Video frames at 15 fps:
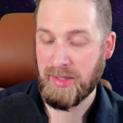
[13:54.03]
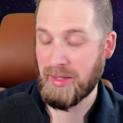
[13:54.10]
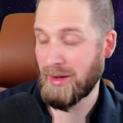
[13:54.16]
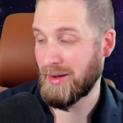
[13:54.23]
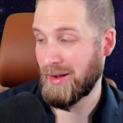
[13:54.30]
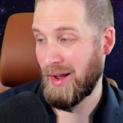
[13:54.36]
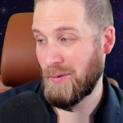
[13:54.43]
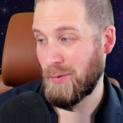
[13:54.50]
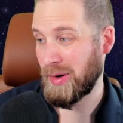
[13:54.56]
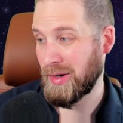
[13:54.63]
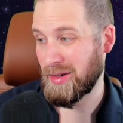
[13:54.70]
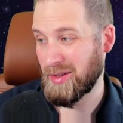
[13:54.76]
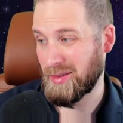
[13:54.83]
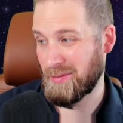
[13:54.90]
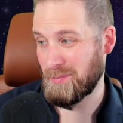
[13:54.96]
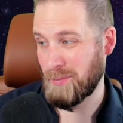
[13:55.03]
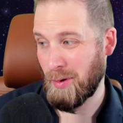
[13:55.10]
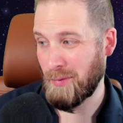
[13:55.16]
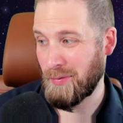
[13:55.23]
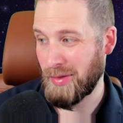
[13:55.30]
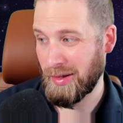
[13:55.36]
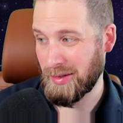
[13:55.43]
Second off, we can just
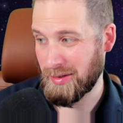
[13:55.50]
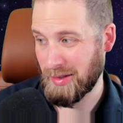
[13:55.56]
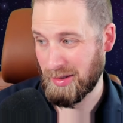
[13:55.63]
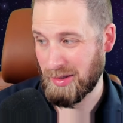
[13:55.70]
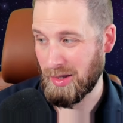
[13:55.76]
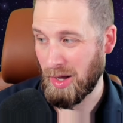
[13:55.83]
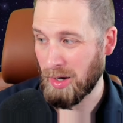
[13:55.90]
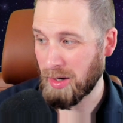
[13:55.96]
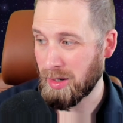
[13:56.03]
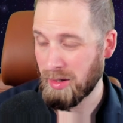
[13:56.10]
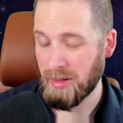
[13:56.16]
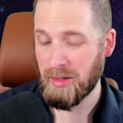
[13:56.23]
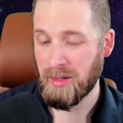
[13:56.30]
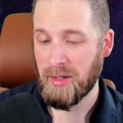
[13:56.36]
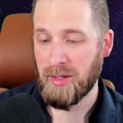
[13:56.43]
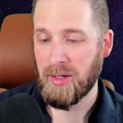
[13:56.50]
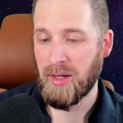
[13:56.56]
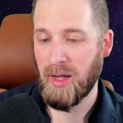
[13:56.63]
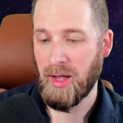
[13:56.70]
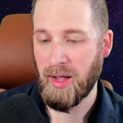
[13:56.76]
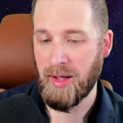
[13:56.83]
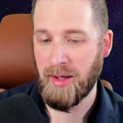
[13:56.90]
move things that suck.
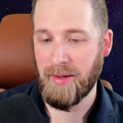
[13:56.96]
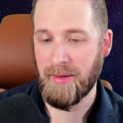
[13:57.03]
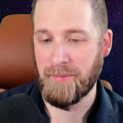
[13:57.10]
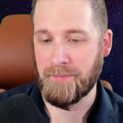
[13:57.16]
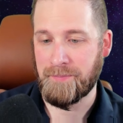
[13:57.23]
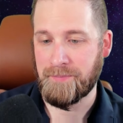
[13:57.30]
But